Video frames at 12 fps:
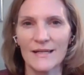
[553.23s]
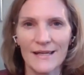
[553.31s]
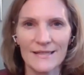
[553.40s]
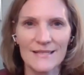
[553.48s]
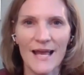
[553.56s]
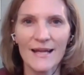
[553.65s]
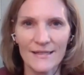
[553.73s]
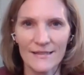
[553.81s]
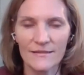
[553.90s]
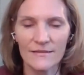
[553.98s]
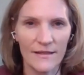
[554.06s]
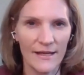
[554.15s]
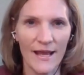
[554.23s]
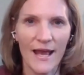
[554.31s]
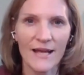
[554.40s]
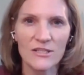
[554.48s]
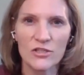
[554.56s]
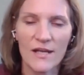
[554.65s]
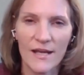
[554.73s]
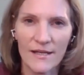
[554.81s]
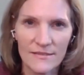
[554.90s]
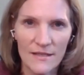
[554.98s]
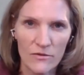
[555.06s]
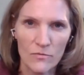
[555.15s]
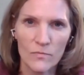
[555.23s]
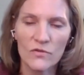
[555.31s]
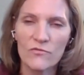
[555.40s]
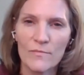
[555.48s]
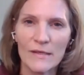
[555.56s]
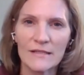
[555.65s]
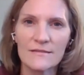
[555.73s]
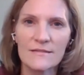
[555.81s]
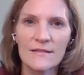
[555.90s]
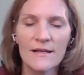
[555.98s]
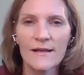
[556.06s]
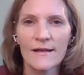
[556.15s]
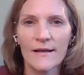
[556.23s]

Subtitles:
It gets added like a hashtag to other movements.